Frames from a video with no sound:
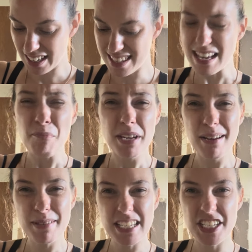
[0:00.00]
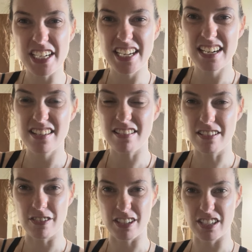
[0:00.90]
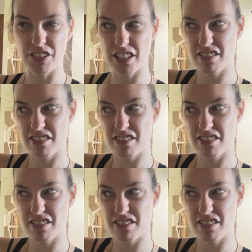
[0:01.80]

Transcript: Sometimes the chicken is a little gross,